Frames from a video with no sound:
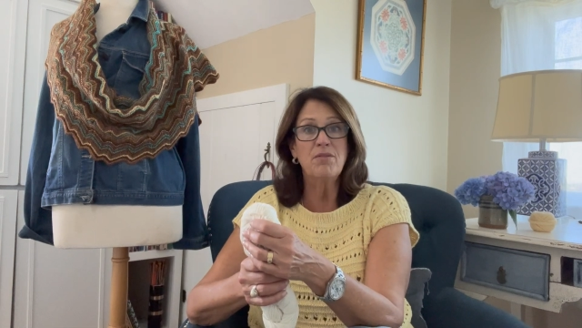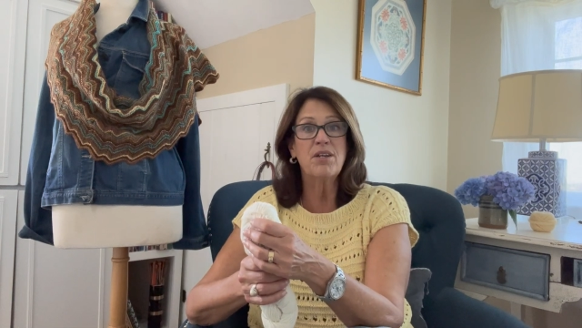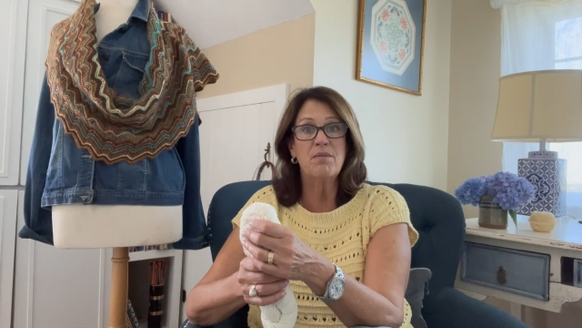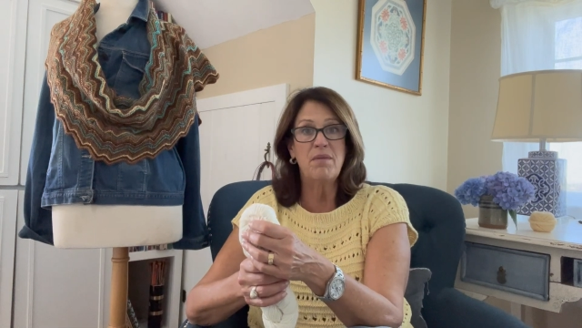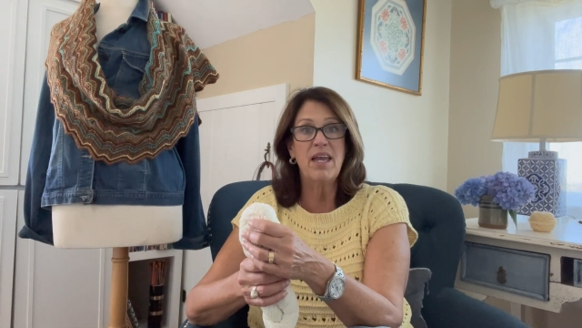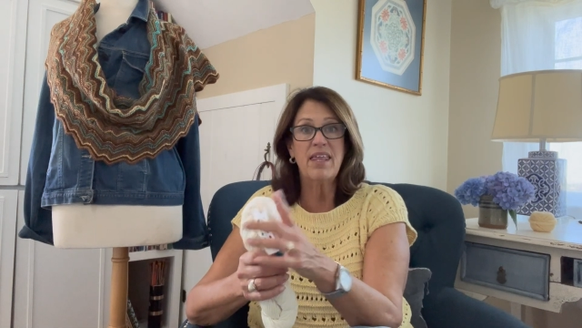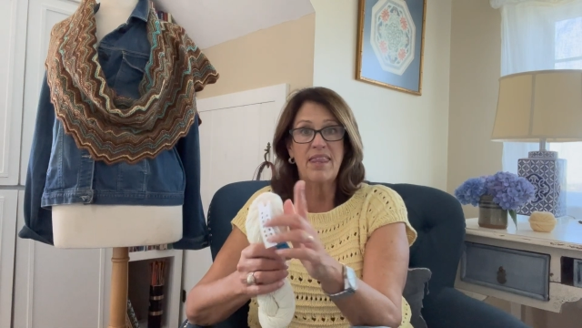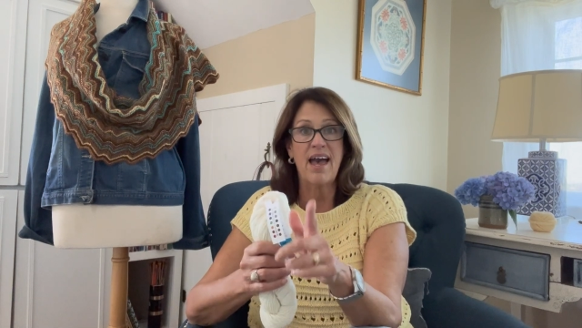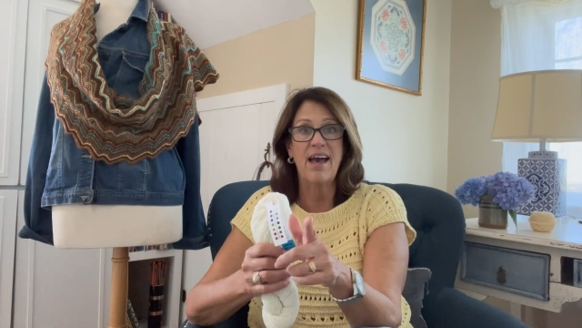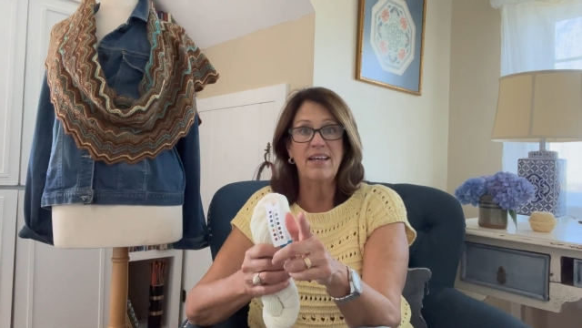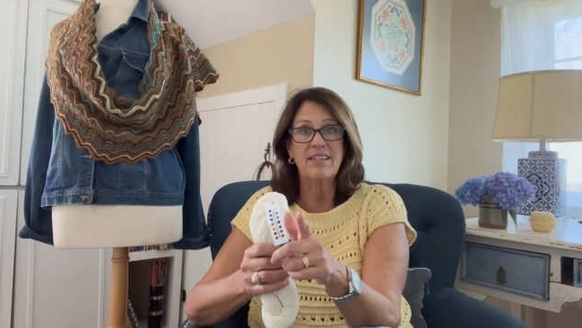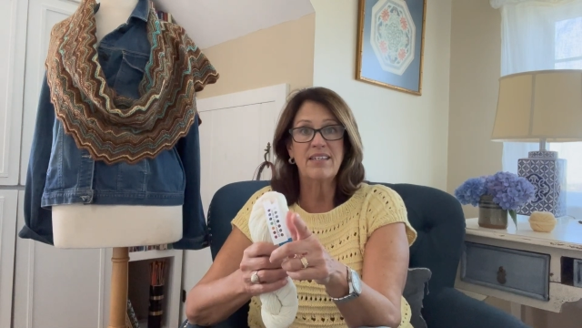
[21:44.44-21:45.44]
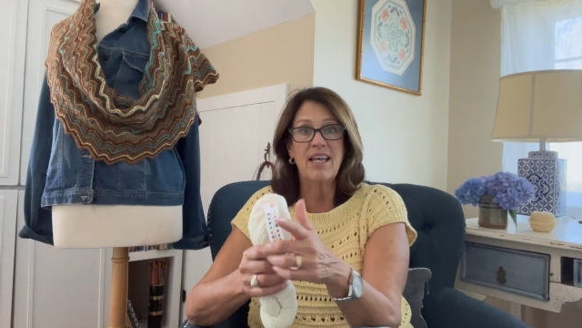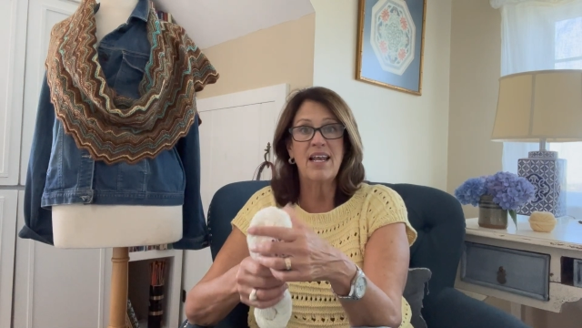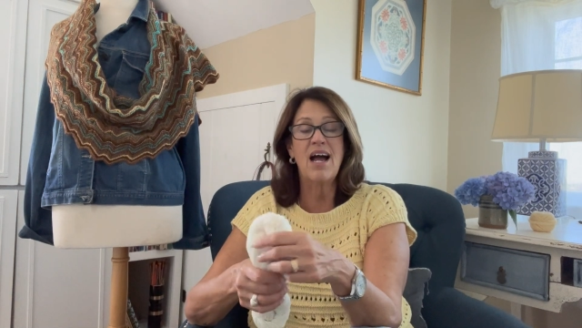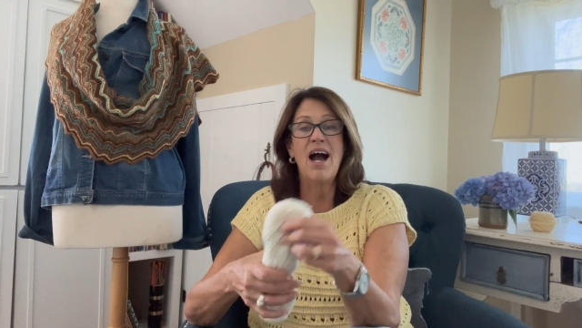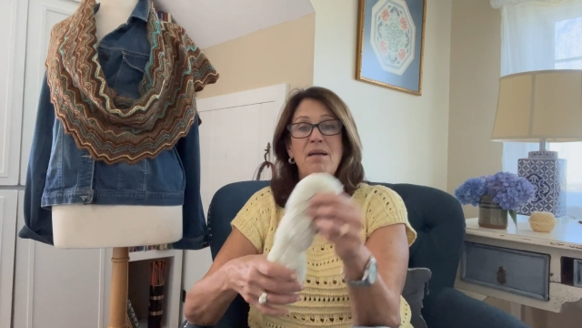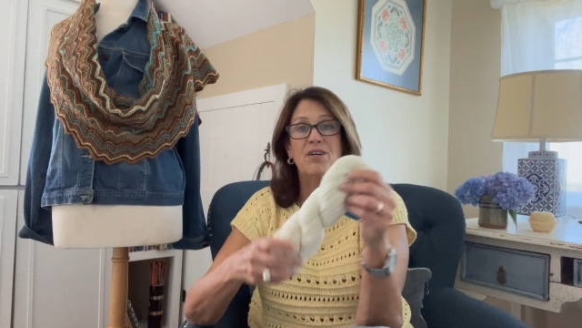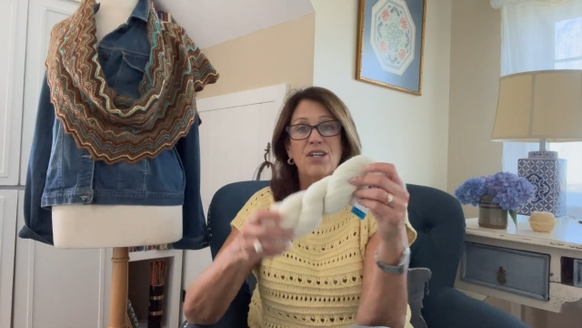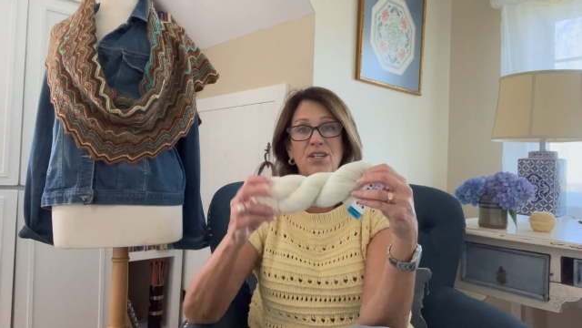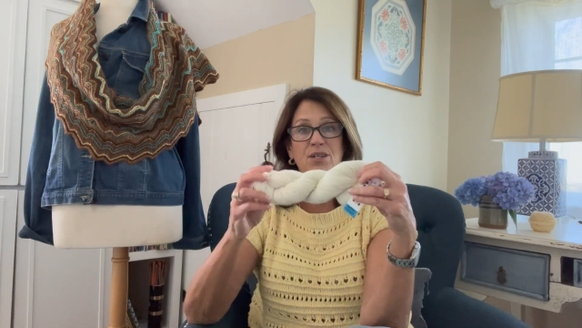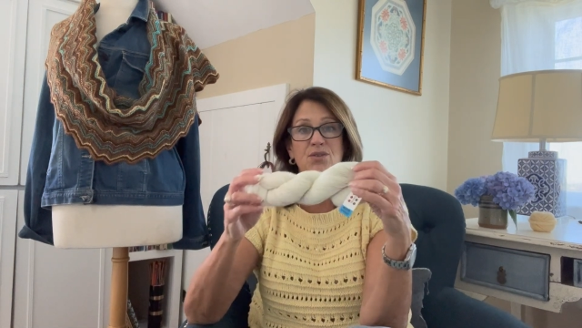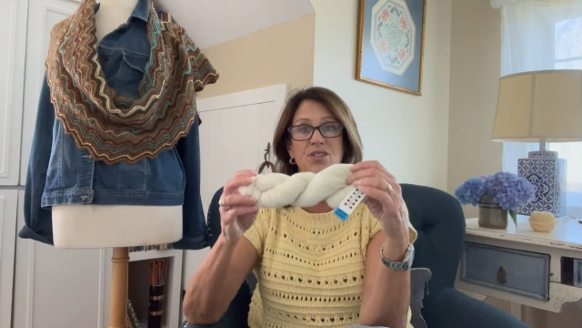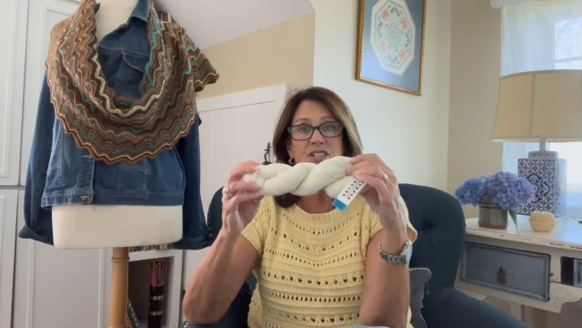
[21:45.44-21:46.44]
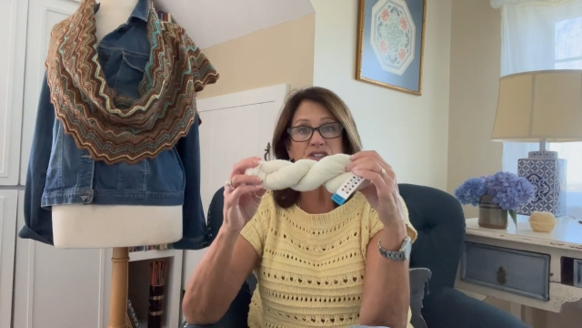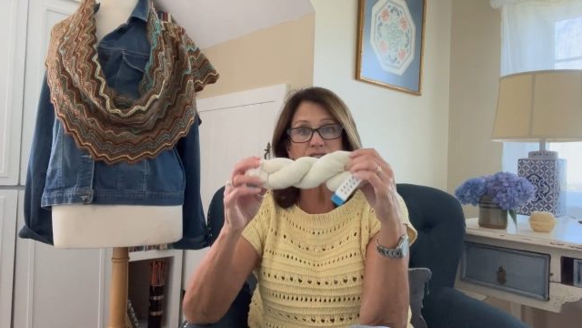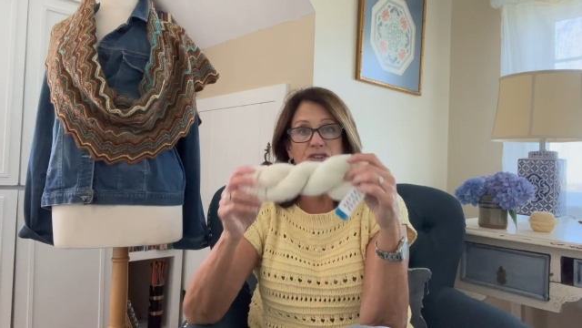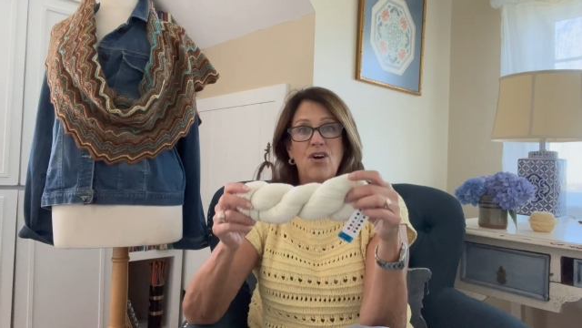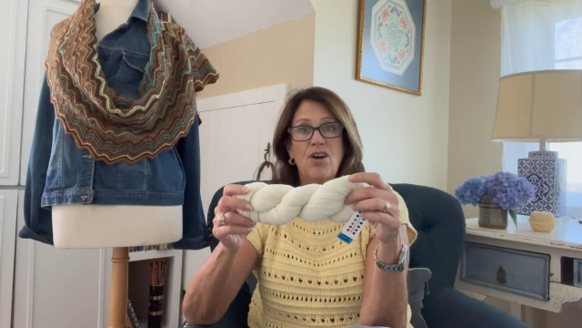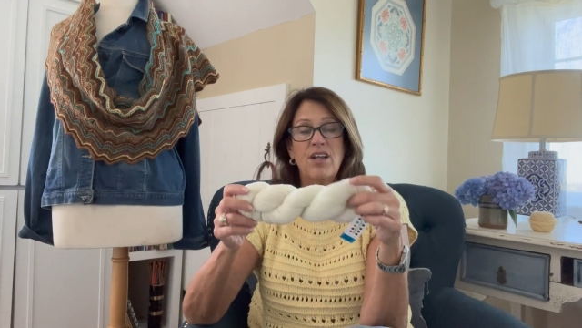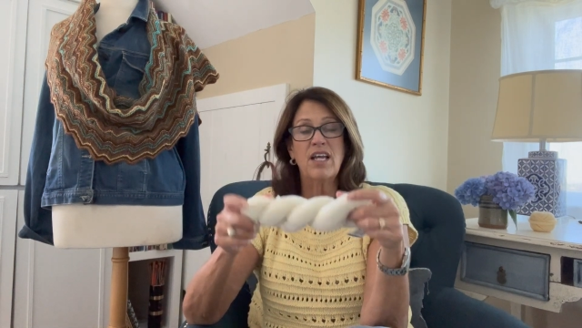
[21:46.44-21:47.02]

make that, and I'm gonna use this yarn,